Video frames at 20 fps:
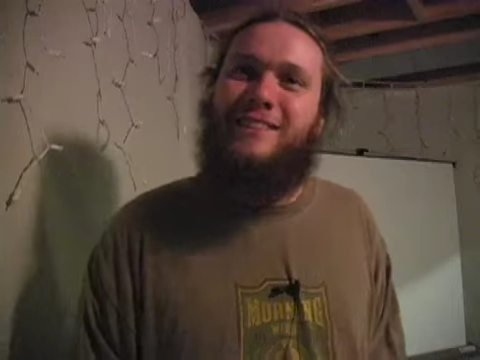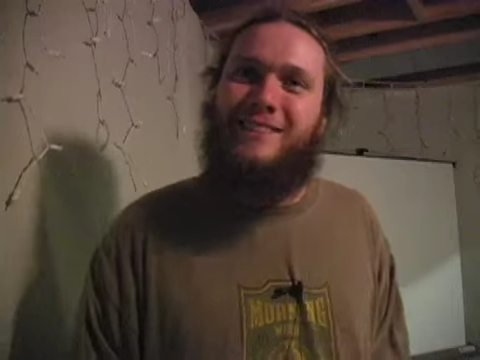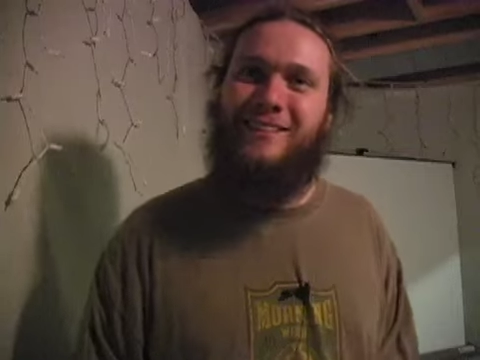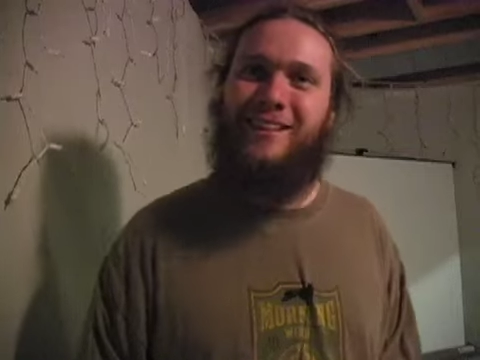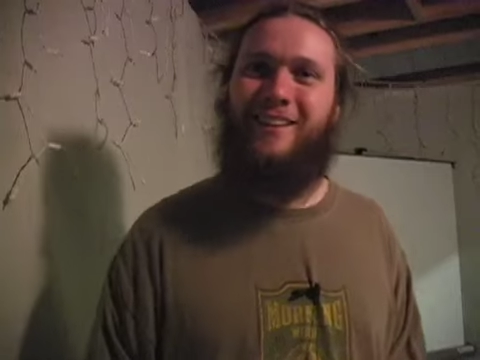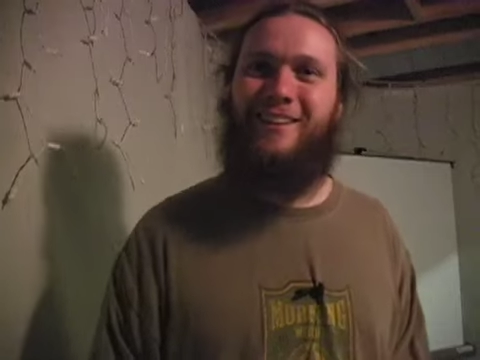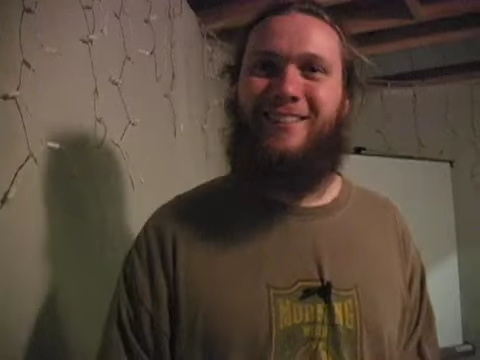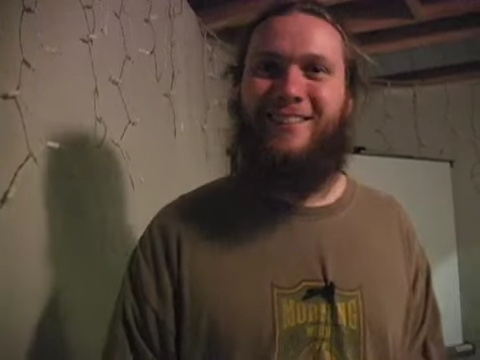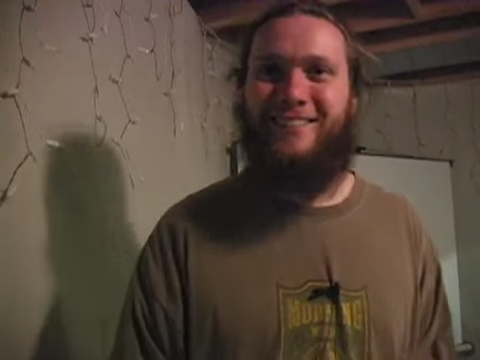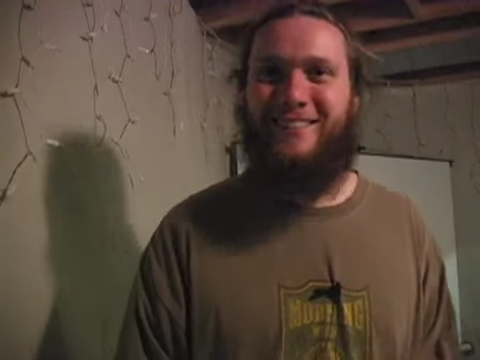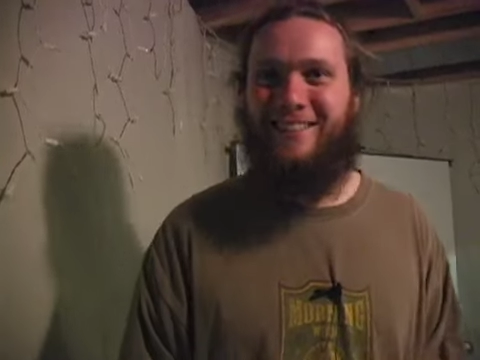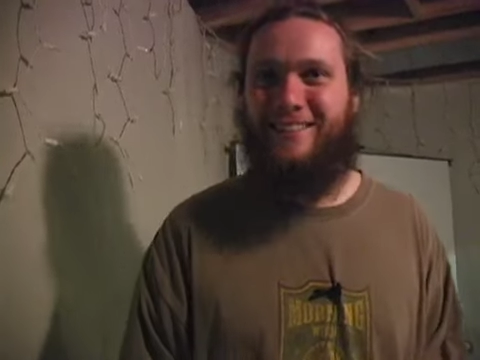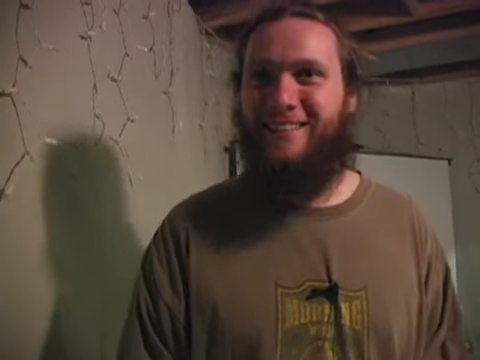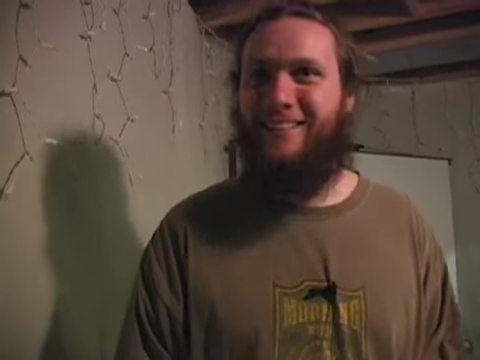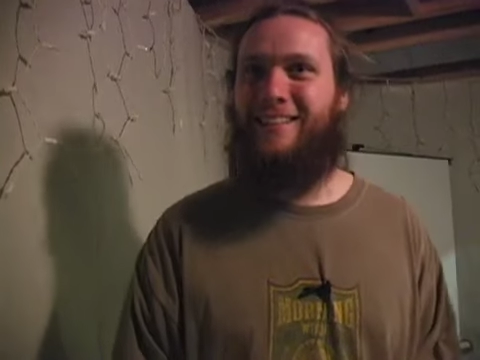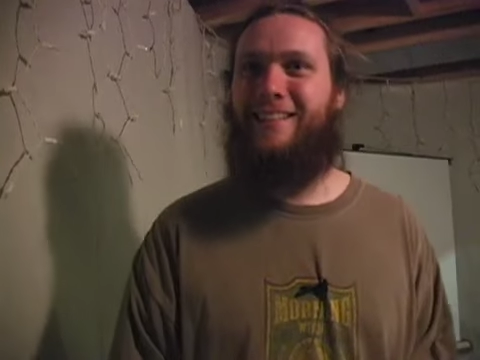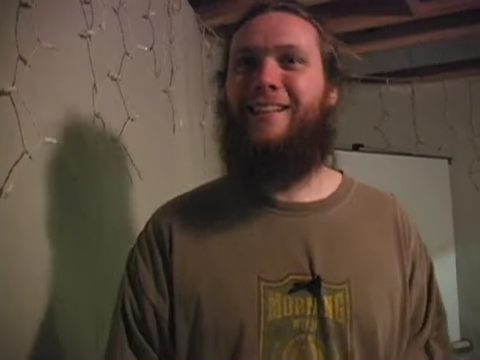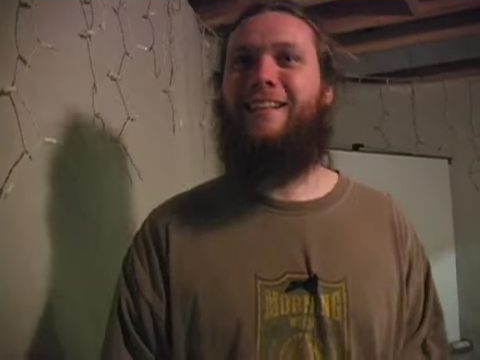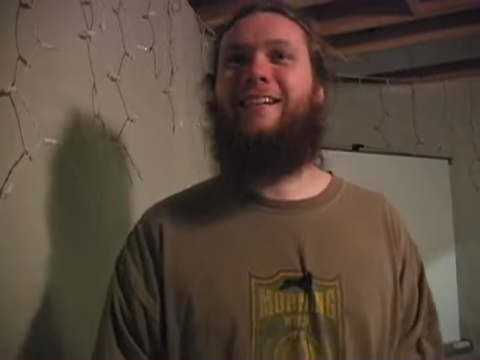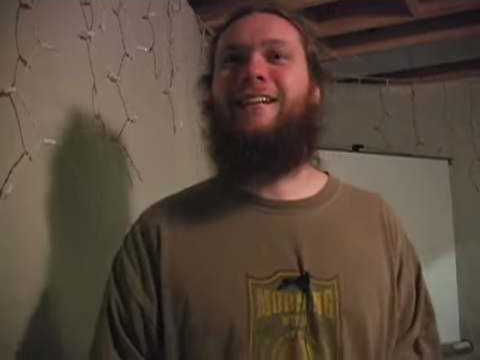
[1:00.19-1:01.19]
songs.
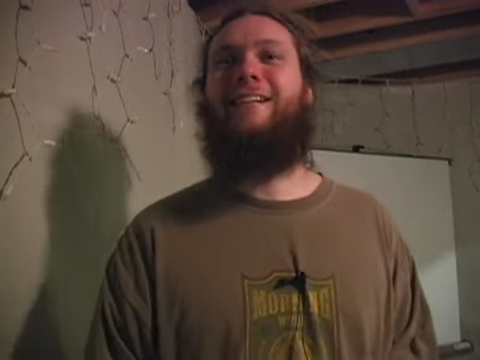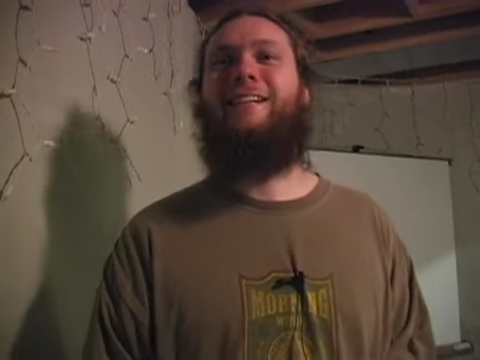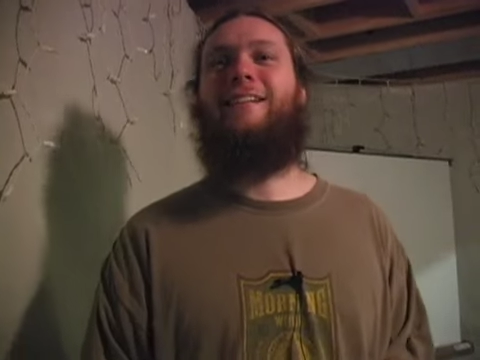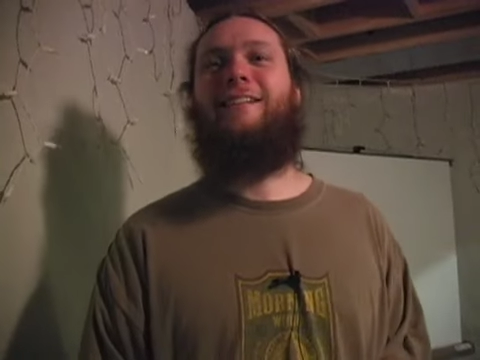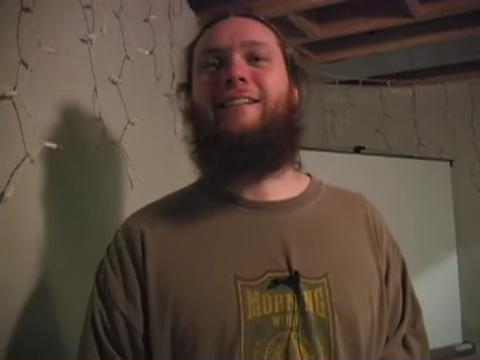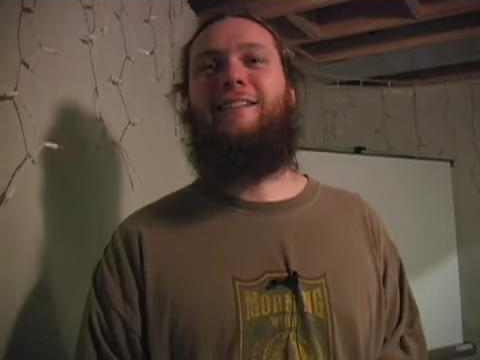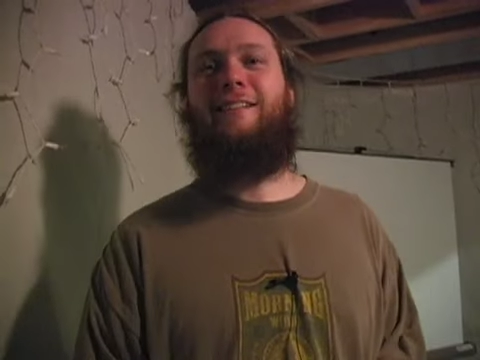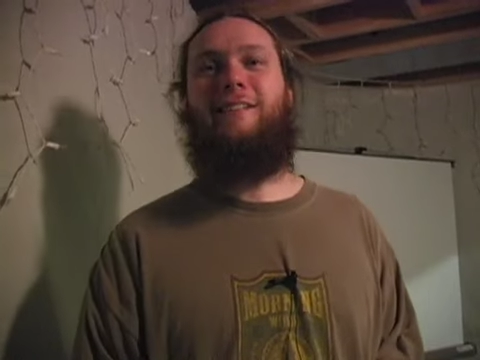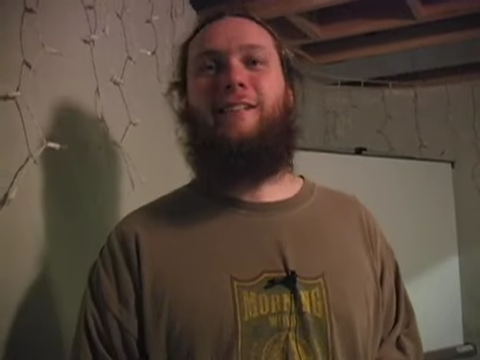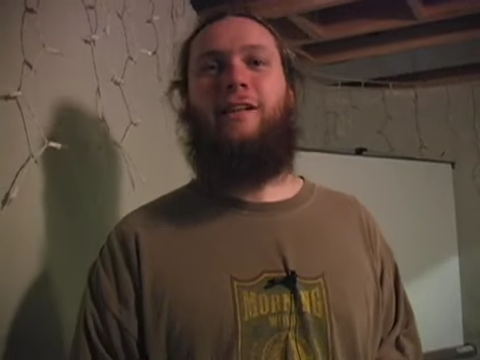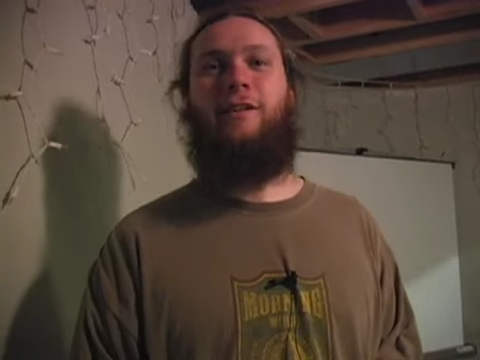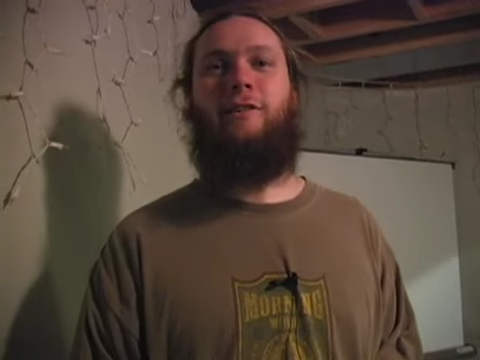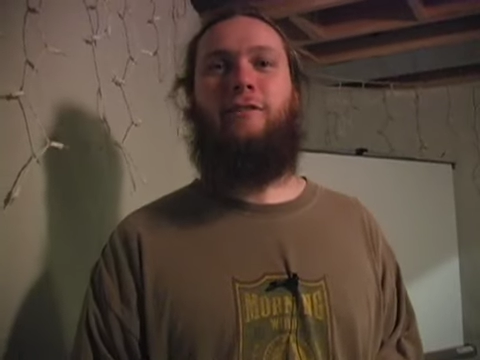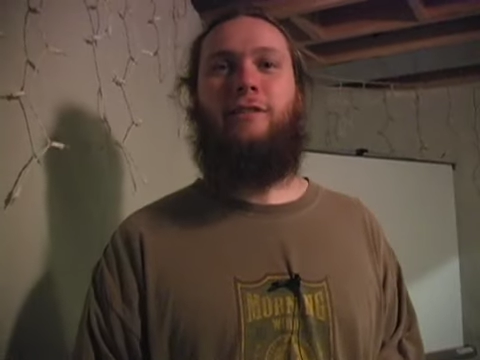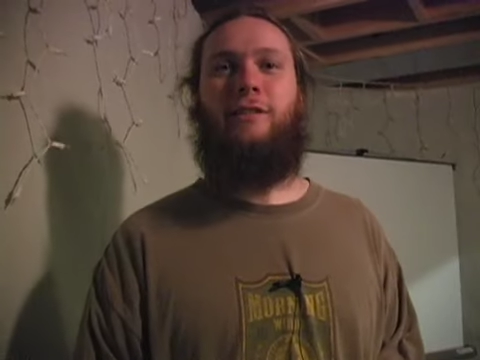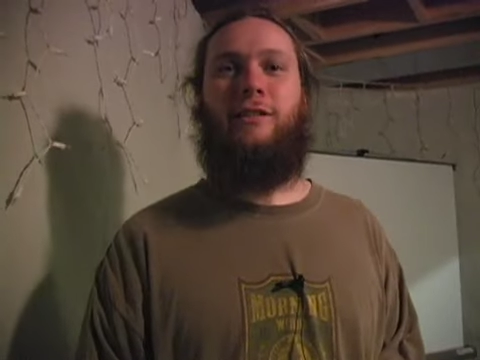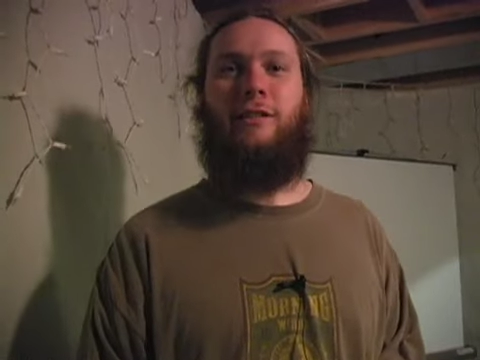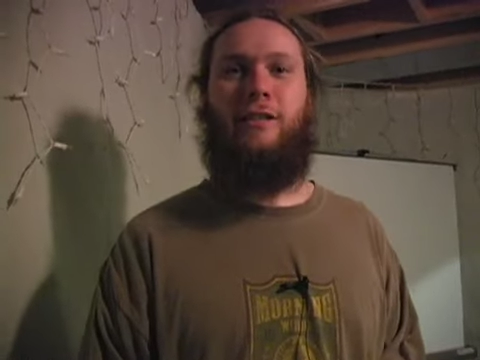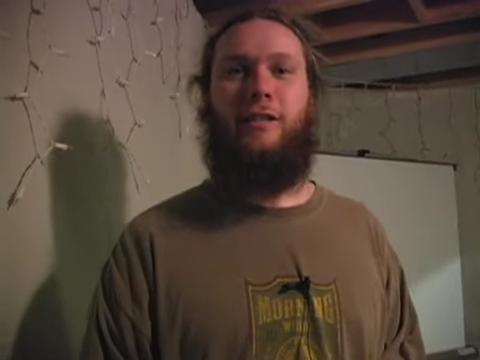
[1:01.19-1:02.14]
So,